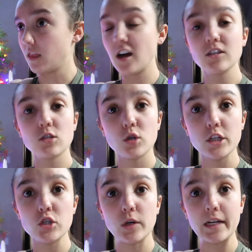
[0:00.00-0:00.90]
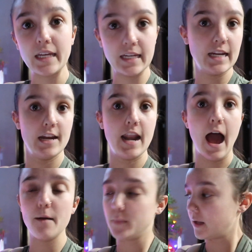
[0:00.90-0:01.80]
Long story short, he didn't
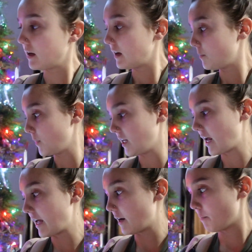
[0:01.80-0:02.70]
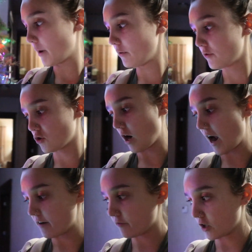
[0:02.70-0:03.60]
nap. Me and Aidan both
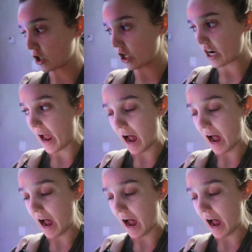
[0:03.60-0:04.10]
tried for a good